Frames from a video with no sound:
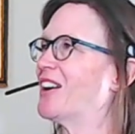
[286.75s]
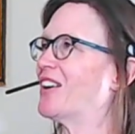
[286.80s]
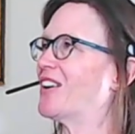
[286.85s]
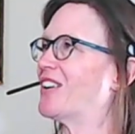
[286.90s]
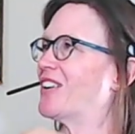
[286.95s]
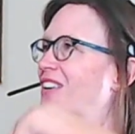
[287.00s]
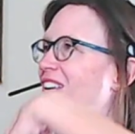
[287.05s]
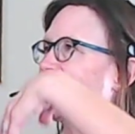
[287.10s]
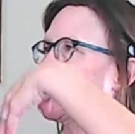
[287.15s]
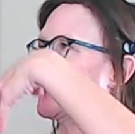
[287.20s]

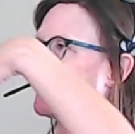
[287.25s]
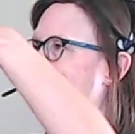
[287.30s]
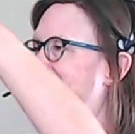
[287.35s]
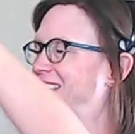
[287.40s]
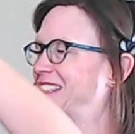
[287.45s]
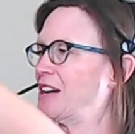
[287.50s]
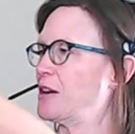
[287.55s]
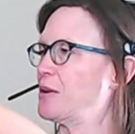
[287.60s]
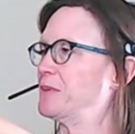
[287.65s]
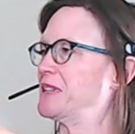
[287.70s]
All right,
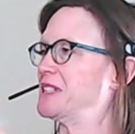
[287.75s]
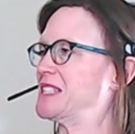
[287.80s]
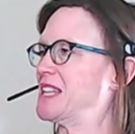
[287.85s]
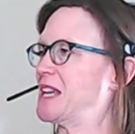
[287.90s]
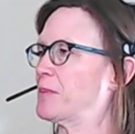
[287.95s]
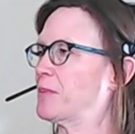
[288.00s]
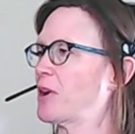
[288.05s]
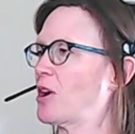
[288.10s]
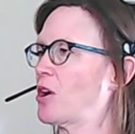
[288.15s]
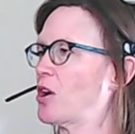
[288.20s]
now I'm going to
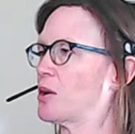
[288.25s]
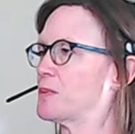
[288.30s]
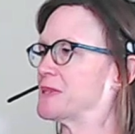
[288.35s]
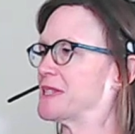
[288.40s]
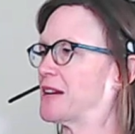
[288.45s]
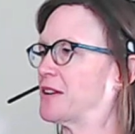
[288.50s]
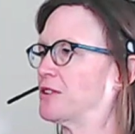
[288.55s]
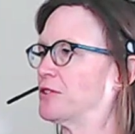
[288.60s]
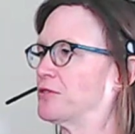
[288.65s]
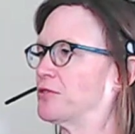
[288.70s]
take my arms
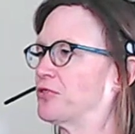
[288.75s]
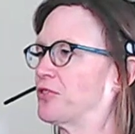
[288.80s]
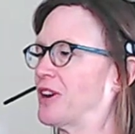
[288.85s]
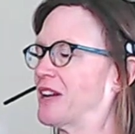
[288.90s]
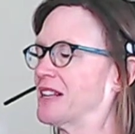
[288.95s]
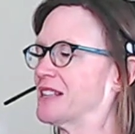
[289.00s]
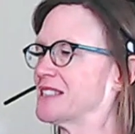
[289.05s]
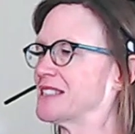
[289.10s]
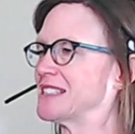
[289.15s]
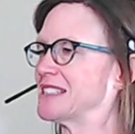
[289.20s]
out in
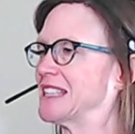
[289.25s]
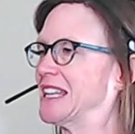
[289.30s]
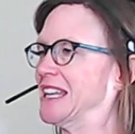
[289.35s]
front.